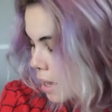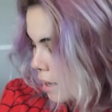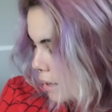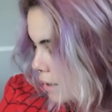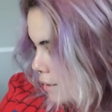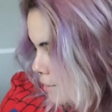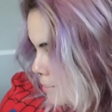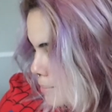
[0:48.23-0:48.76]

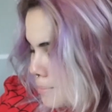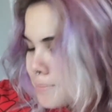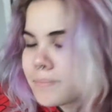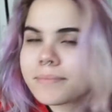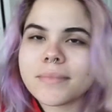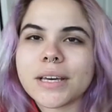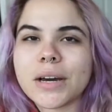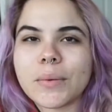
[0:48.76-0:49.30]
Oh,
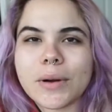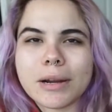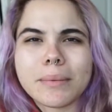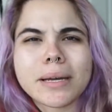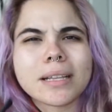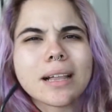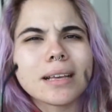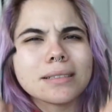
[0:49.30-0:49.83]
why are my
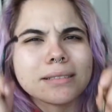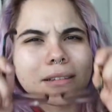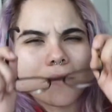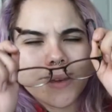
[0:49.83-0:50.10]
glasses off?